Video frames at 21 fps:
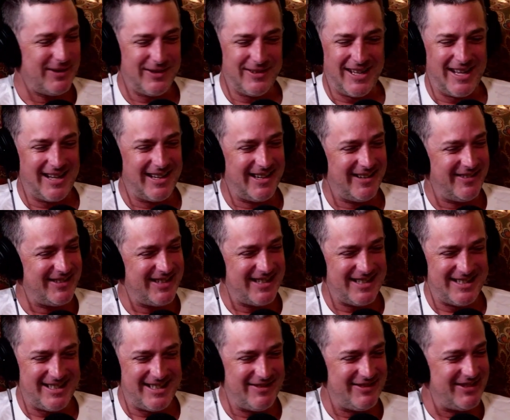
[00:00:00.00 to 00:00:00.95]
Like I said,
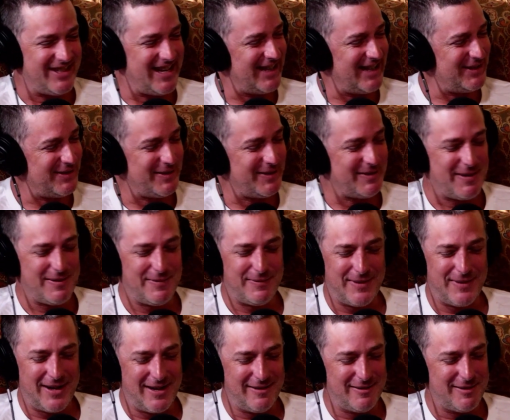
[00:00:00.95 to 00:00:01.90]
Steven Jackson, one of my
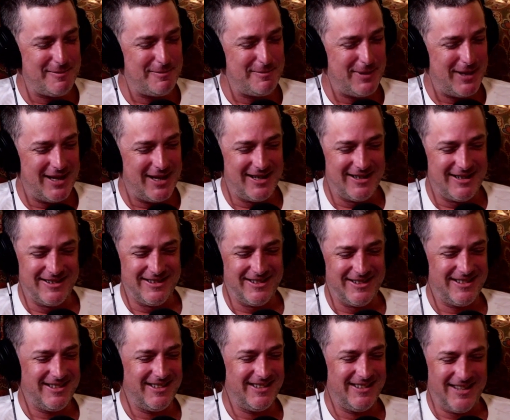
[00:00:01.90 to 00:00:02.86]
favorite
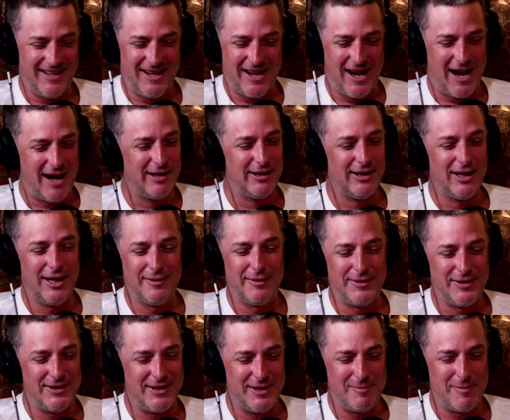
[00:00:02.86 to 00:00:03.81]
players. Yeah, I'd love to
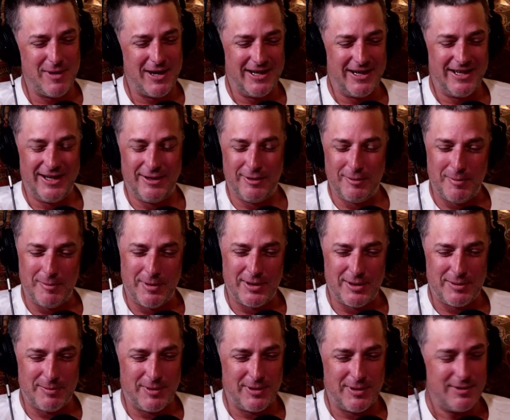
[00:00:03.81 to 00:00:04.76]
see Brandon Ingram on the
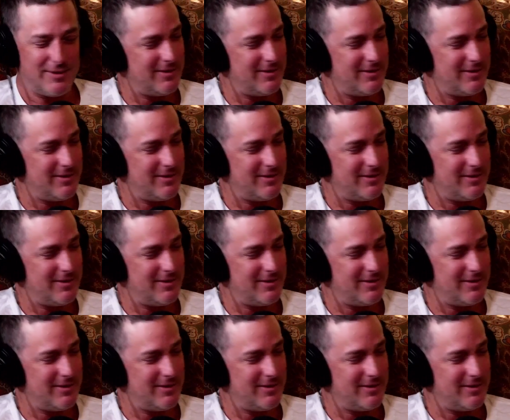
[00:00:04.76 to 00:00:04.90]
Spurs.